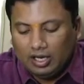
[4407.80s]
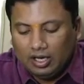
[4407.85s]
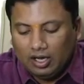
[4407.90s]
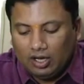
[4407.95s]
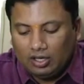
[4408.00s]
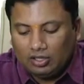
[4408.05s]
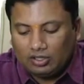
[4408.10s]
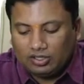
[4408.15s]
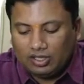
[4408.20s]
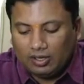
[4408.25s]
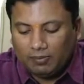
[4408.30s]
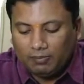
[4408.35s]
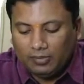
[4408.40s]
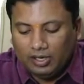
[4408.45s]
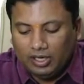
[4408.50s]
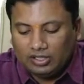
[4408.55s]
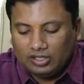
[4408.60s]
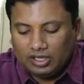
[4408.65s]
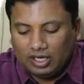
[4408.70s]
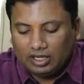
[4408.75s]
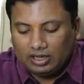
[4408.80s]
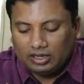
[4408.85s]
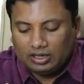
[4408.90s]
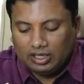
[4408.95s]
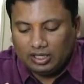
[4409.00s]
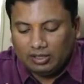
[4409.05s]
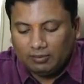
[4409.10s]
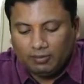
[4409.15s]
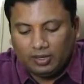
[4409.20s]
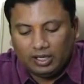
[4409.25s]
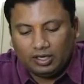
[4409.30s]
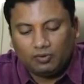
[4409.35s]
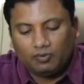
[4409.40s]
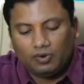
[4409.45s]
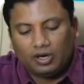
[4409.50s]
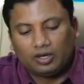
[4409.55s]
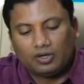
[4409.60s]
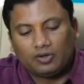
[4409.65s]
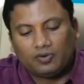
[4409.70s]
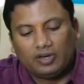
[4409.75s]
sum is nothing but
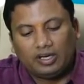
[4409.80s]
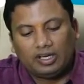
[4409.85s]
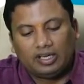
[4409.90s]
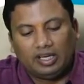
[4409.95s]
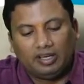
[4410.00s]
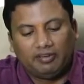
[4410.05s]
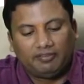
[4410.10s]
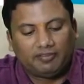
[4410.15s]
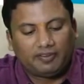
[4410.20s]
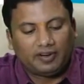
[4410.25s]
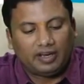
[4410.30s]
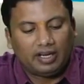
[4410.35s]
125.